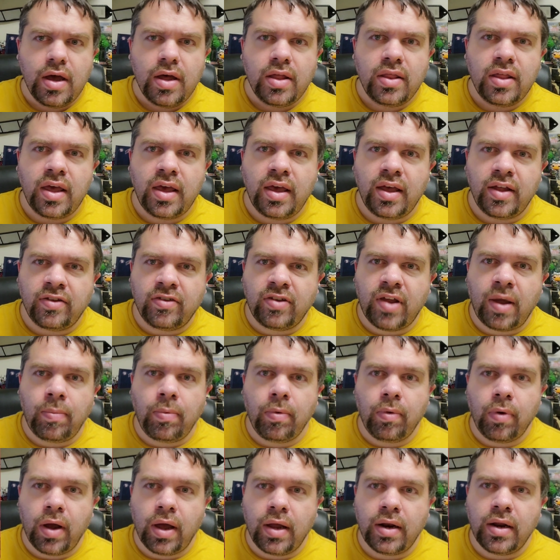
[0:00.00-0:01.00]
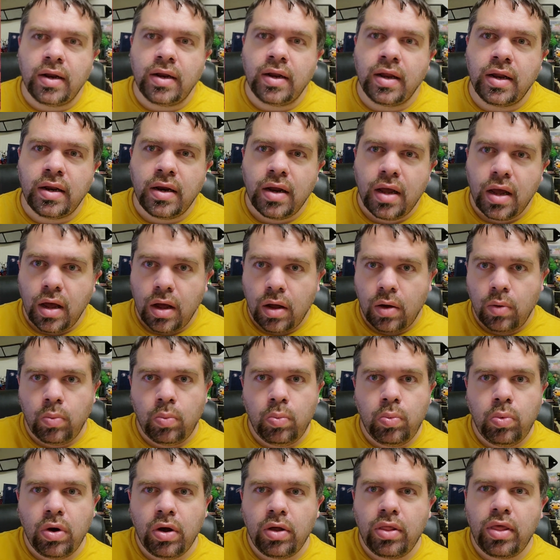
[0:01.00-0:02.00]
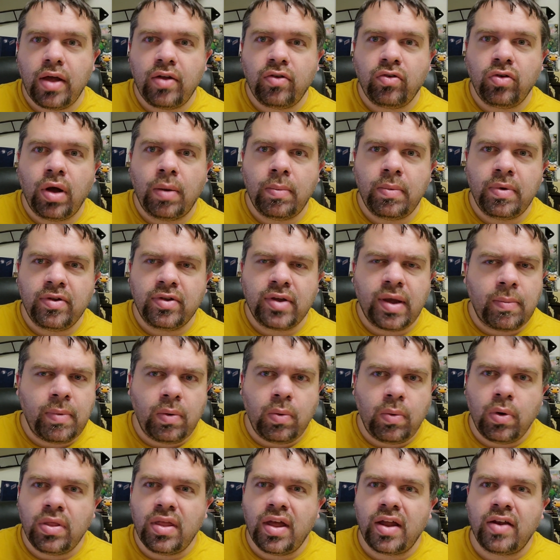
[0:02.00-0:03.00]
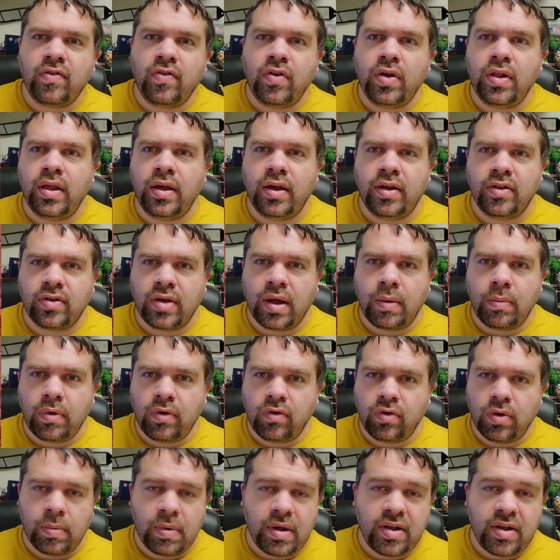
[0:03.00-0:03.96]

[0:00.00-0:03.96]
they get separated, and where that trauma is coming, where that feeling is coming from.